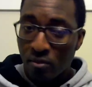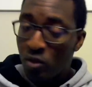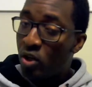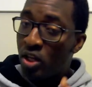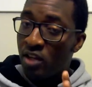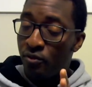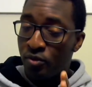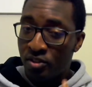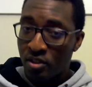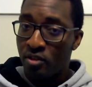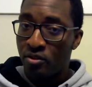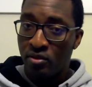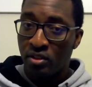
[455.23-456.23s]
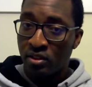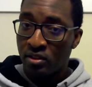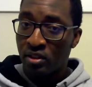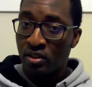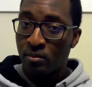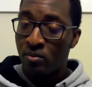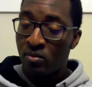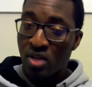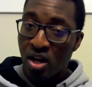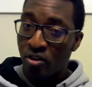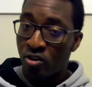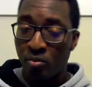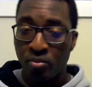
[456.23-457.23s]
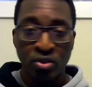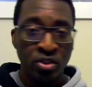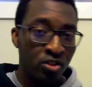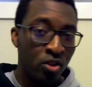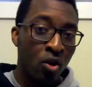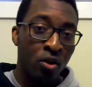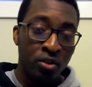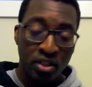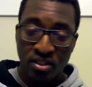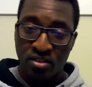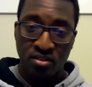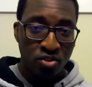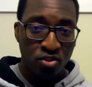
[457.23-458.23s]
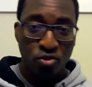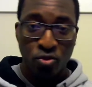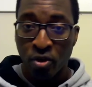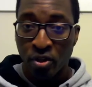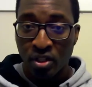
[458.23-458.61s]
If we sell your data, our company is gone, it's destroyed.